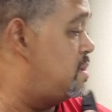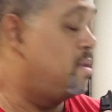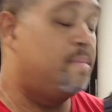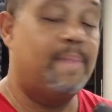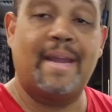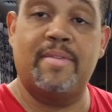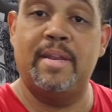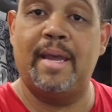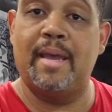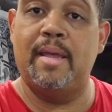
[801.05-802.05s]
the back of
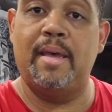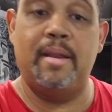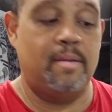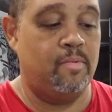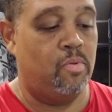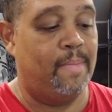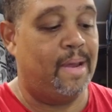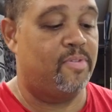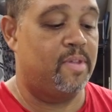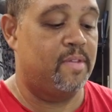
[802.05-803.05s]
the dinette. We'll
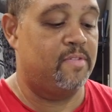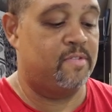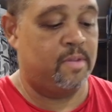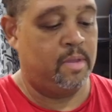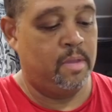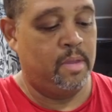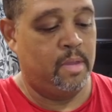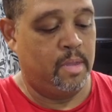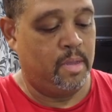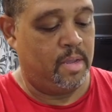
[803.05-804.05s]
mount this,
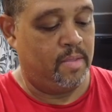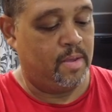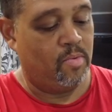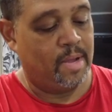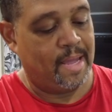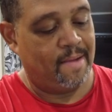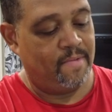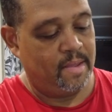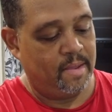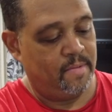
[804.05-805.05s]
and then we'll
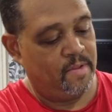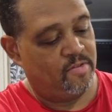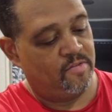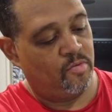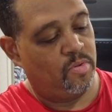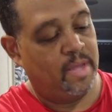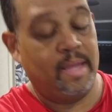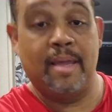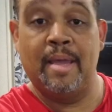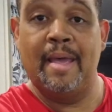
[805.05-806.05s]
have this is for
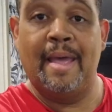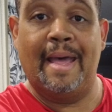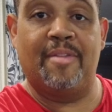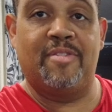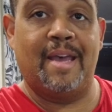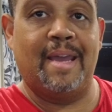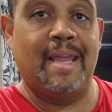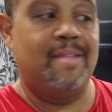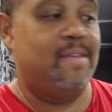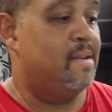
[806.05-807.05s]
the outside
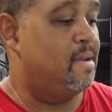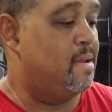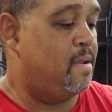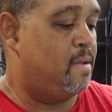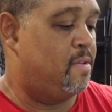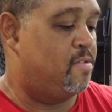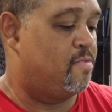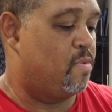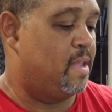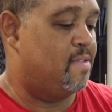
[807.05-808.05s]
antenna, this
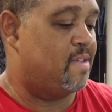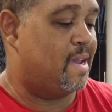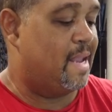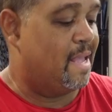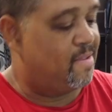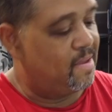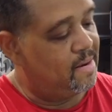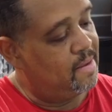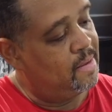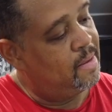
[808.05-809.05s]
is for the inside
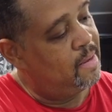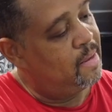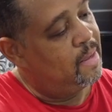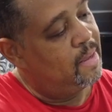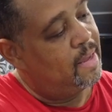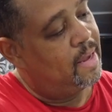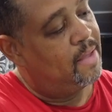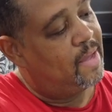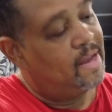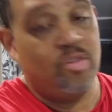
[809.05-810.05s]
antenna,
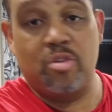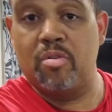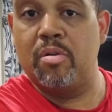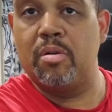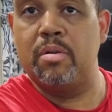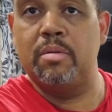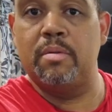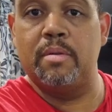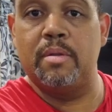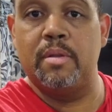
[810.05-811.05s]
and that is your
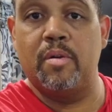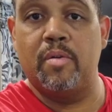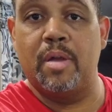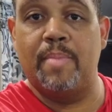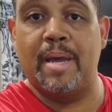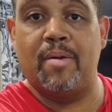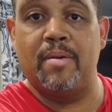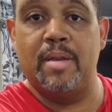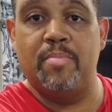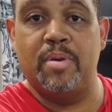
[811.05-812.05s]

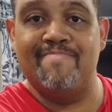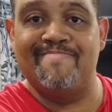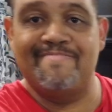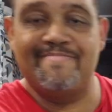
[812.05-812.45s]
power input.